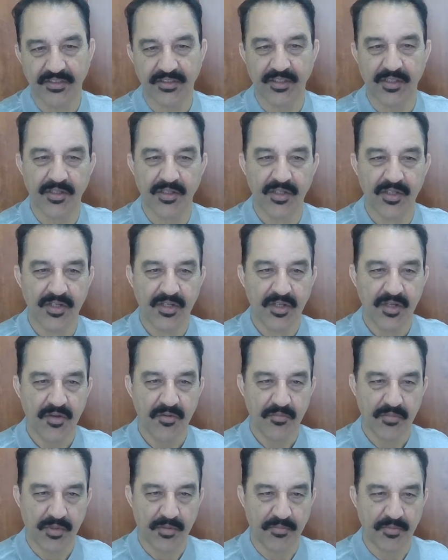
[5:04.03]
are the
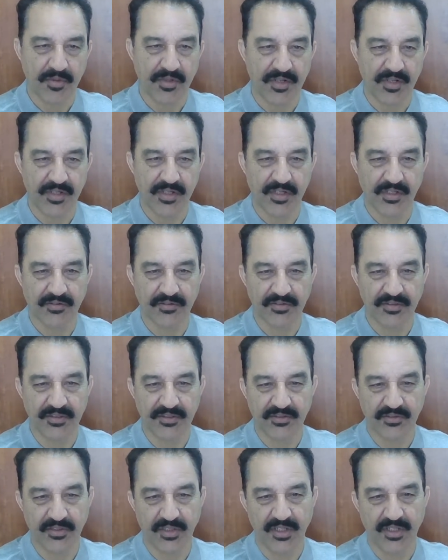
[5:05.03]
property of the
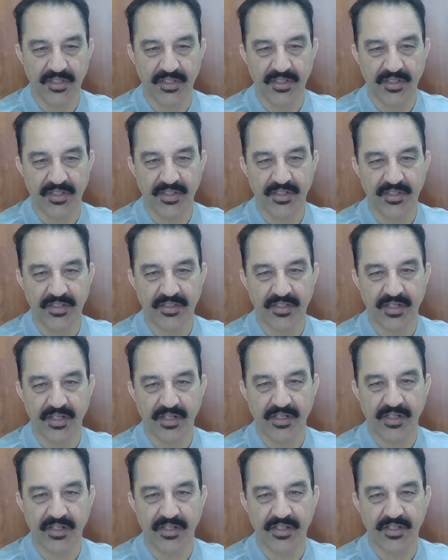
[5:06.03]
soil, and
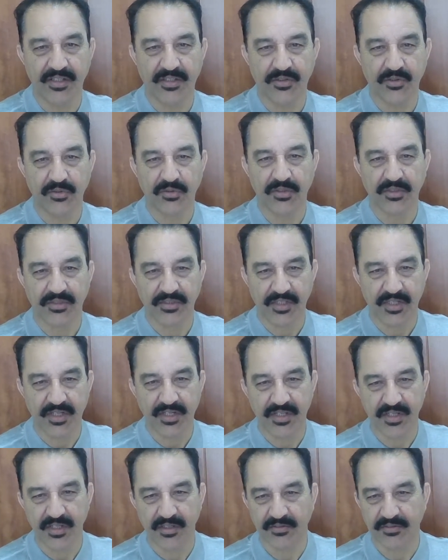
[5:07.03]
according to the
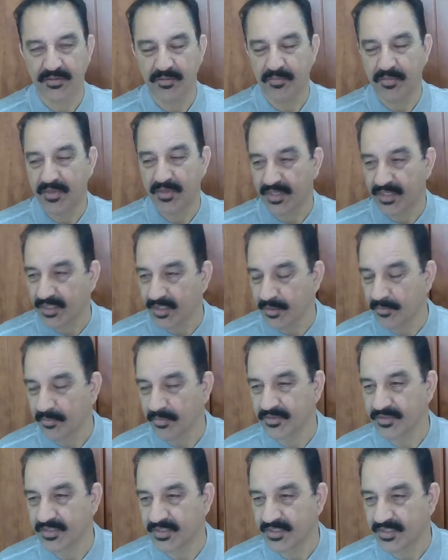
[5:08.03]
study of the bearing
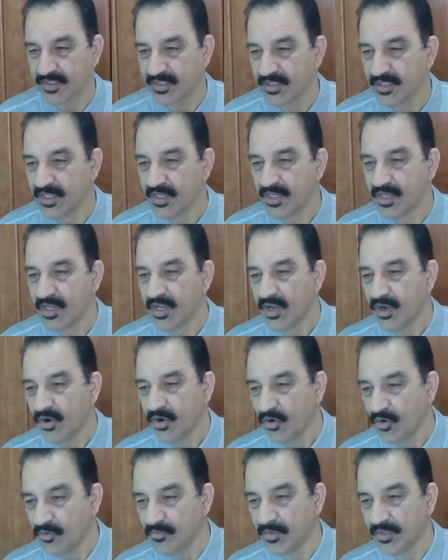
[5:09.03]
capacity
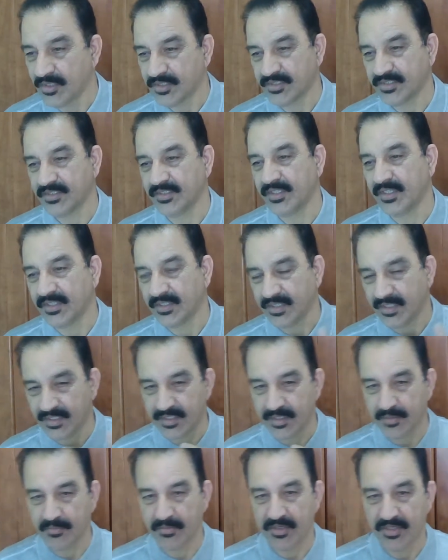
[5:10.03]
how much the
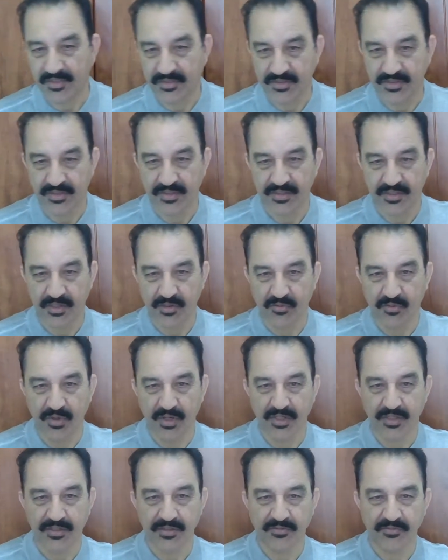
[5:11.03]
contamination
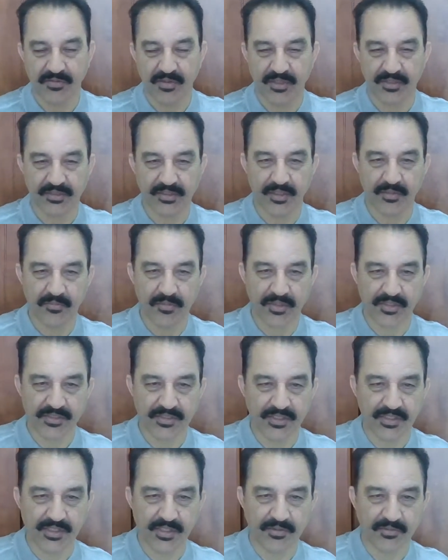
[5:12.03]
required for the
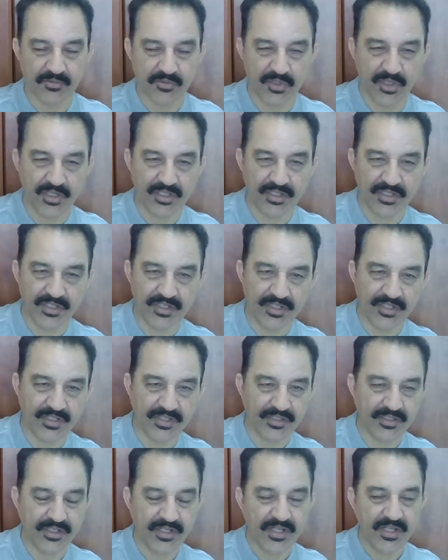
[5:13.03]
mixing of soils
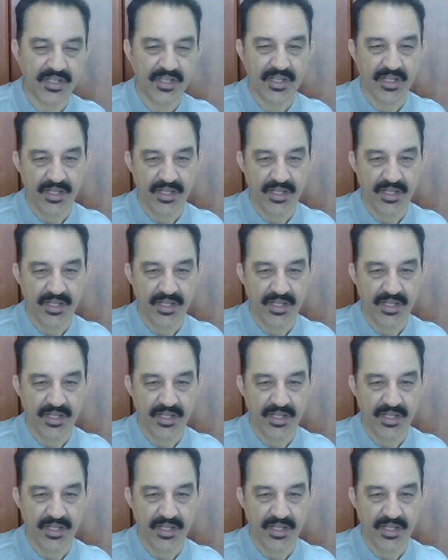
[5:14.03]
and